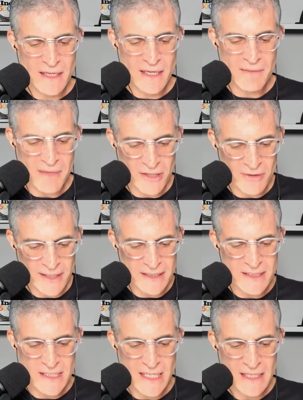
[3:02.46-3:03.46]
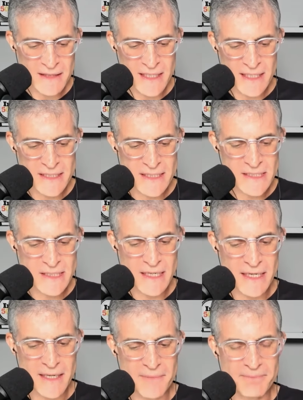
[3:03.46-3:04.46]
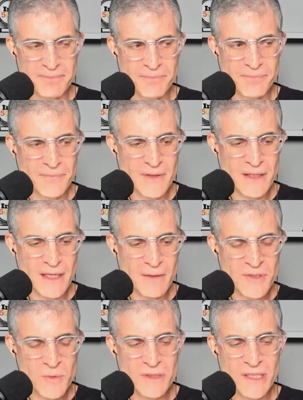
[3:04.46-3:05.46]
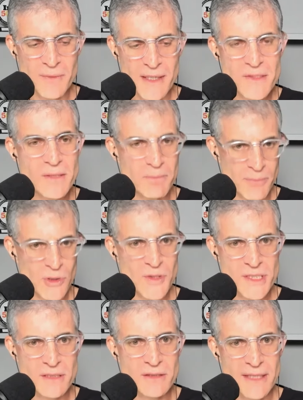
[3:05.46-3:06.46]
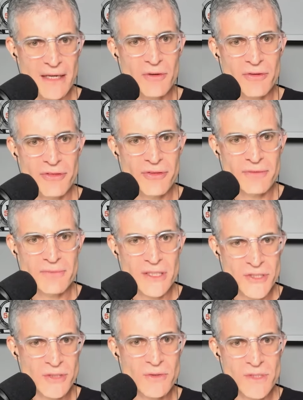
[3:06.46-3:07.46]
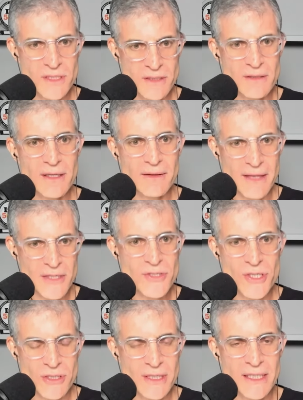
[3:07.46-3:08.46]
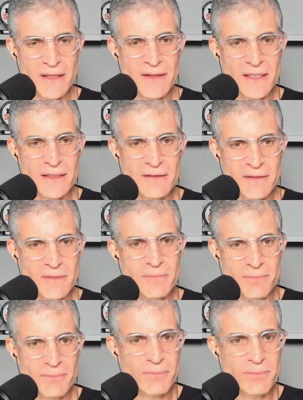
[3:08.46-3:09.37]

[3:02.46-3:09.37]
am i correct in saying that it's um it was really around some personal health issues and th- that journey that that